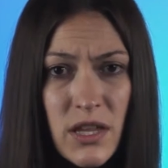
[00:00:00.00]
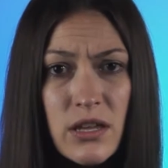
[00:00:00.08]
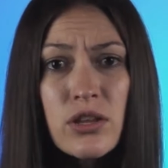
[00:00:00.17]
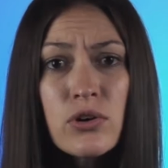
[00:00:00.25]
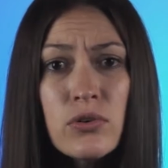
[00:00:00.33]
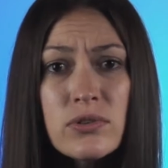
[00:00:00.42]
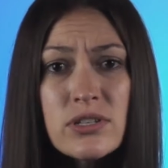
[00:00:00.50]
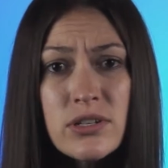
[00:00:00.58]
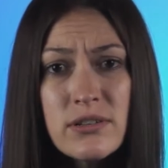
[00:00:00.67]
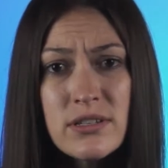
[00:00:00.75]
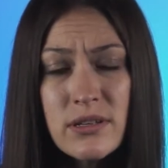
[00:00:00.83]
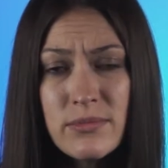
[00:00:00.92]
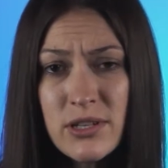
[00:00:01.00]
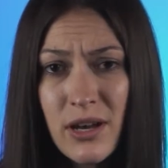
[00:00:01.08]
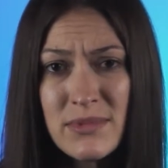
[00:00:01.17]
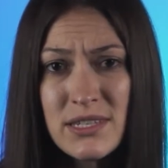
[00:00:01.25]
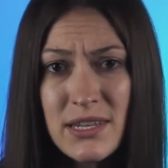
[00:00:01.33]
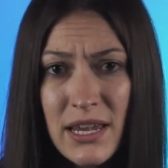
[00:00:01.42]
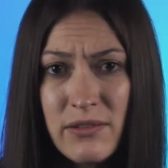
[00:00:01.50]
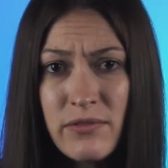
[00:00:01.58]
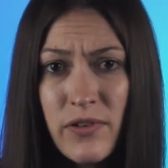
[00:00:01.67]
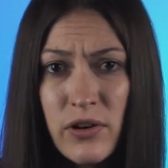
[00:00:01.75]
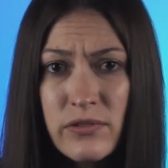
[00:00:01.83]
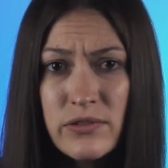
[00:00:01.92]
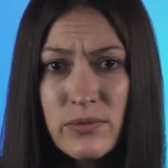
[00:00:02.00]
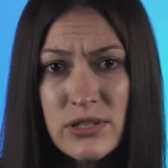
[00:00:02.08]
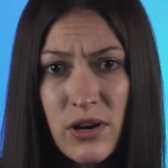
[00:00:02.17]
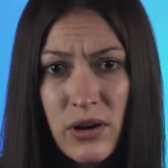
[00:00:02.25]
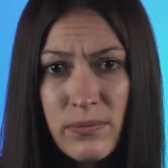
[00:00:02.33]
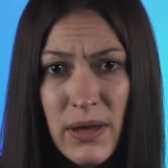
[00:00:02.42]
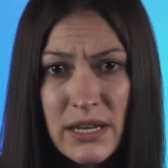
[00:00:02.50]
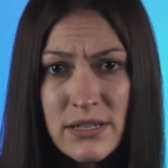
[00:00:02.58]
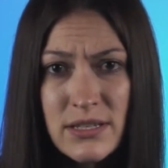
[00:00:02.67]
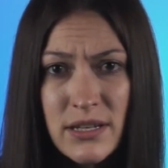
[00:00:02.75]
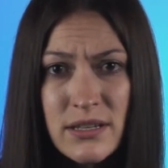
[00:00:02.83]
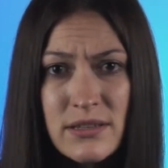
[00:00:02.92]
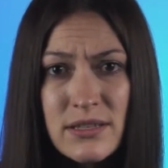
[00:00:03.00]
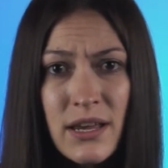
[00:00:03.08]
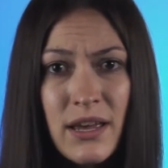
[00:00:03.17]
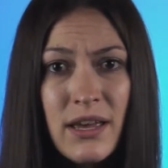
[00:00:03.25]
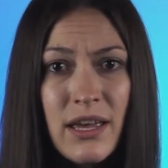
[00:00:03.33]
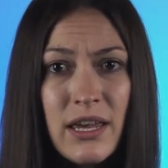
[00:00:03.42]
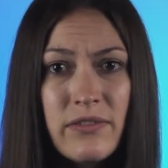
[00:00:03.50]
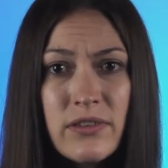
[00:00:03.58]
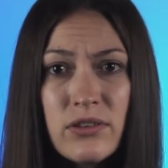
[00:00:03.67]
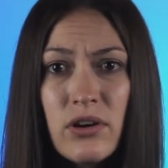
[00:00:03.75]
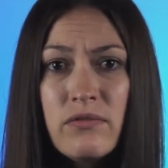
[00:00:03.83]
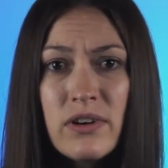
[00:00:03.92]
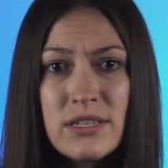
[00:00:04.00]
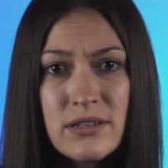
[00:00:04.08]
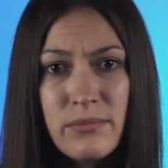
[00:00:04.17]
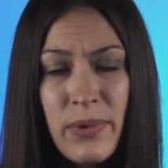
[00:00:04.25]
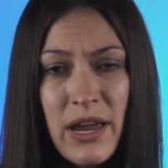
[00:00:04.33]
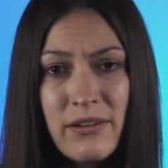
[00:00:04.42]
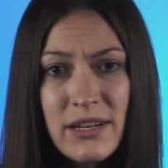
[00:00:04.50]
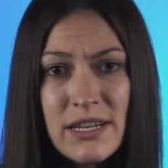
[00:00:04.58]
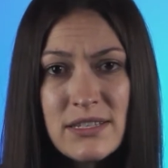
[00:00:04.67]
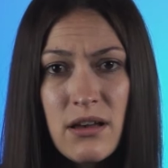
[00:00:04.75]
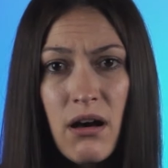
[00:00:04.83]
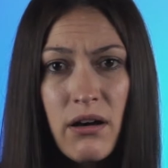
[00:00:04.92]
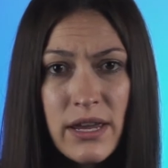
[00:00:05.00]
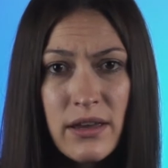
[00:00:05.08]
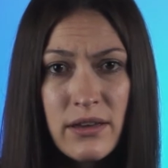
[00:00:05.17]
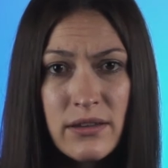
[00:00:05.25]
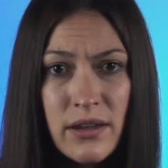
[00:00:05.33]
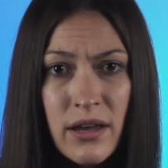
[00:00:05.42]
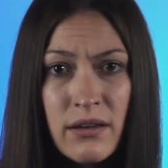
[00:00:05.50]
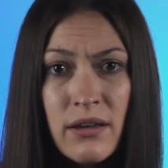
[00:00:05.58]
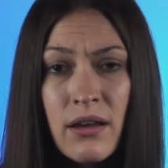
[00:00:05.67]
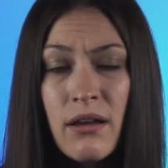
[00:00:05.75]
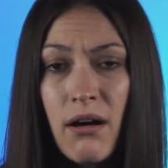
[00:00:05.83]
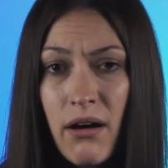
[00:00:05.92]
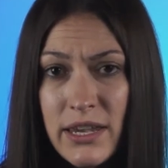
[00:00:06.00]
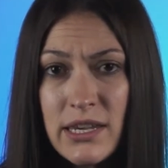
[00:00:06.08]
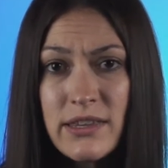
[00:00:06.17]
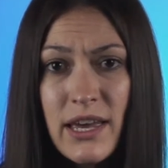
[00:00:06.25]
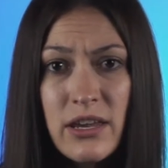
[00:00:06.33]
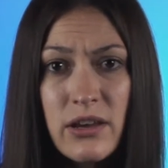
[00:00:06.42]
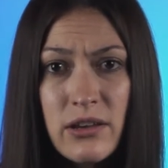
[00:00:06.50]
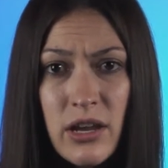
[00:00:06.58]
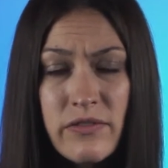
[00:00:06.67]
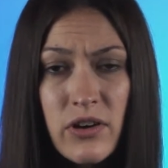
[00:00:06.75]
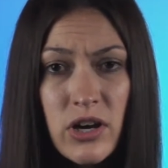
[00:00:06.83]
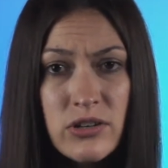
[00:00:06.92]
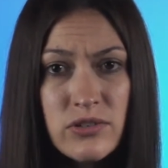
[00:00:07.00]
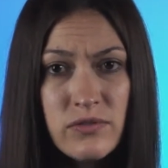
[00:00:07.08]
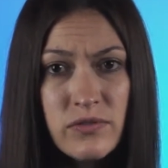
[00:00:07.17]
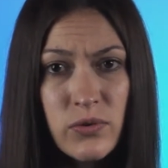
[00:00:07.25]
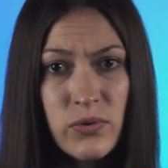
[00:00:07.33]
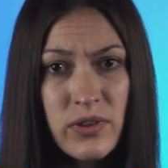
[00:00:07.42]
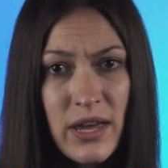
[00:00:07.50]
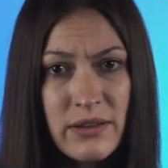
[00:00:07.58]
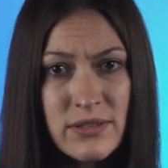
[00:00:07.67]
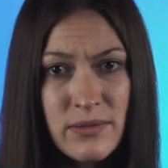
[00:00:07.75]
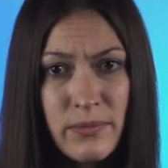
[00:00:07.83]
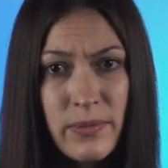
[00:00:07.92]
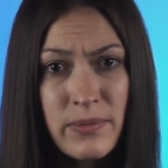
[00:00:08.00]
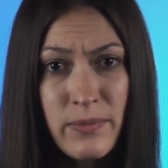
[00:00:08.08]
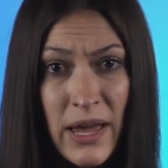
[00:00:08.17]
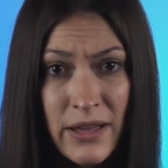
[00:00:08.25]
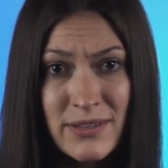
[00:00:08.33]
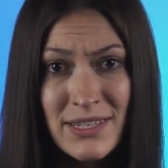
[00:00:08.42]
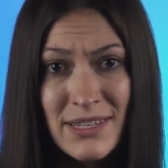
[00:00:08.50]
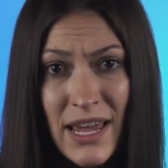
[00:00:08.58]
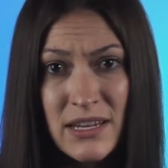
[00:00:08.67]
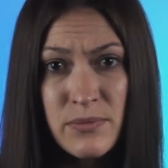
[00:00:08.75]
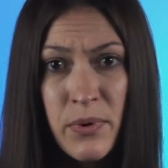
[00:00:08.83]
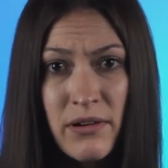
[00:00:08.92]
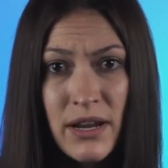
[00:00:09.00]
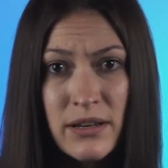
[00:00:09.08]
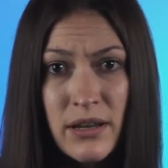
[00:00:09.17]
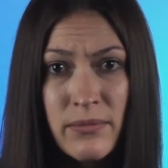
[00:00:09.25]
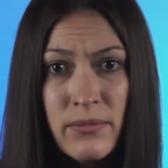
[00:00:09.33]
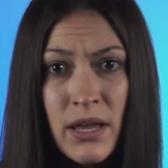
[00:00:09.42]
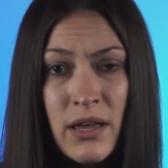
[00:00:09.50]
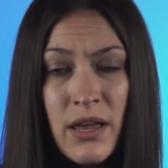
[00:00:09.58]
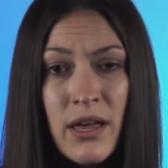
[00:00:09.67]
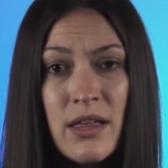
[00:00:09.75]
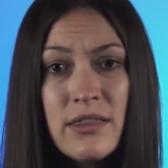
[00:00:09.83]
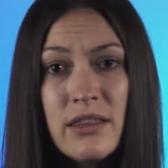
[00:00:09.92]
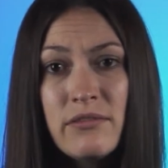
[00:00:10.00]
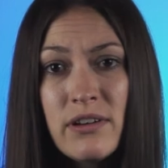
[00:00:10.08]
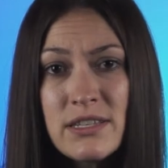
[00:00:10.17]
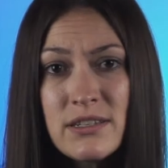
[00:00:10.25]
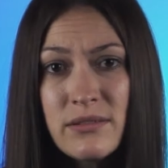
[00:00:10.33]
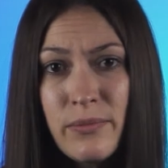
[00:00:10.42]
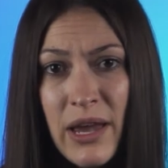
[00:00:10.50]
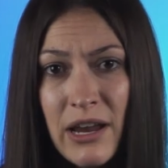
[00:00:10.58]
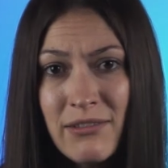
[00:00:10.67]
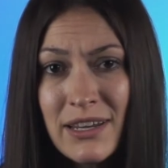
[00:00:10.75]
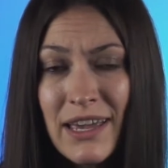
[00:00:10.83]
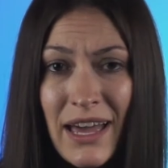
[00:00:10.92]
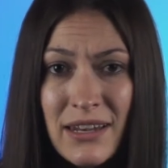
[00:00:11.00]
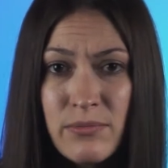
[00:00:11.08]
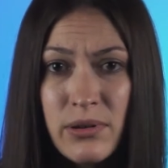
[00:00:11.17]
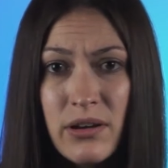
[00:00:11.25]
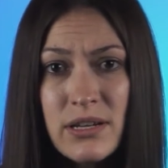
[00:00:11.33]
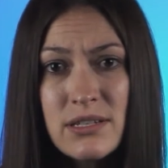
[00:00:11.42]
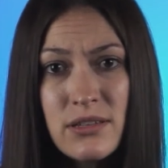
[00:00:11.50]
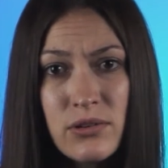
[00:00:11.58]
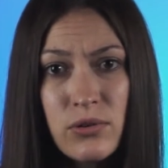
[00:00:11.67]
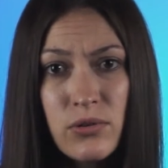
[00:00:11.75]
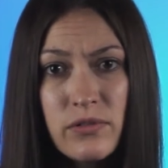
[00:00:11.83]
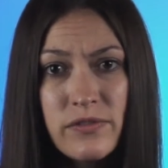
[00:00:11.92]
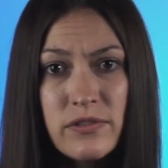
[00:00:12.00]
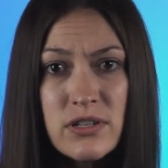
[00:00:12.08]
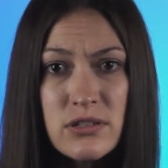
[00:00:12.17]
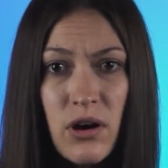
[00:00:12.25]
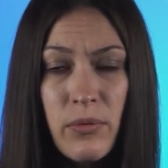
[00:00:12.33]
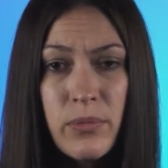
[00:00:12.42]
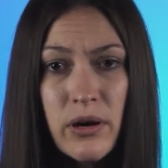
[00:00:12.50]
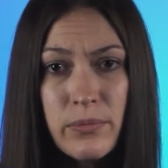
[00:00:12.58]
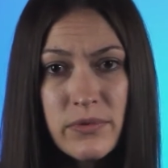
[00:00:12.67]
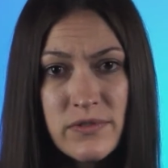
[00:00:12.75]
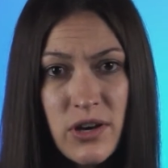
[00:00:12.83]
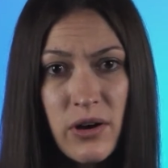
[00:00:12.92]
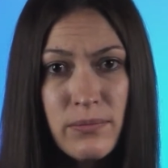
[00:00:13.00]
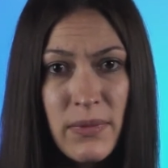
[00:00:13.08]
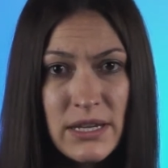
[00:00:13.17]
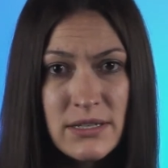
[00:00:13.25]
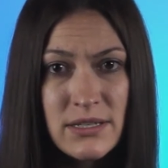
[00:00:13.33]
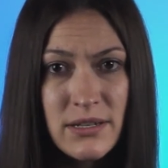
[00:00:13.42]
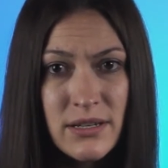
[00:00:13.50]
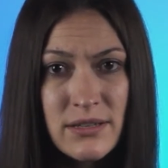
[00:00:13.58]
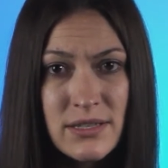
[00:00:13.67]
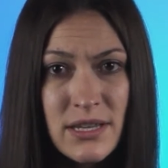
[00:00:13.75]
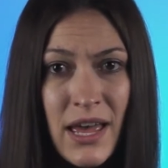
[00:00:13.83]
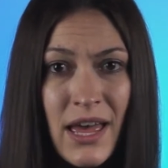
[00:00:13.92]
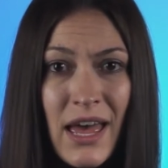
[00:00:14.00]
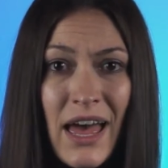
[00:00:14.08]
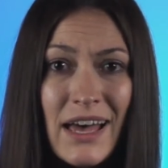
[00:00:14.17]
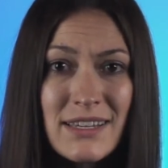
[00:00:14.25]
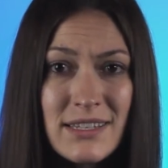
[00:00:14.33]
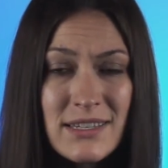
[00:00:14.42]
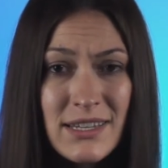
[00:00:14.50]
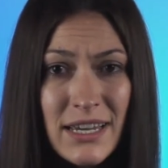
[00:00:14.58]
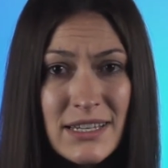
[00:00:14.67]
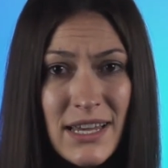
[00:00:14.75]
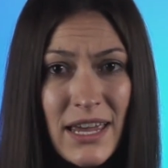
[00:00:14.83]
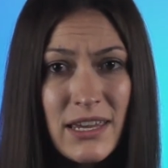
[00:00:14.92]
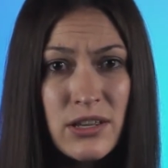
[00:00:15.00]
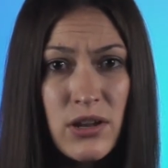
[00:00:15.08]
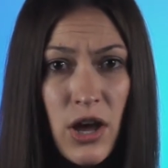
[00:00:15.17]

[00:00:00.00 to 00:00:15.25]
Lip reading: The courts do sometimes stay involved with child maintenance if the non-resident parent is a high earner, i.e. they earn over £104,000 net per annum, then the resident parent can apply to the court for a top-up of child maintenance, as the CSA can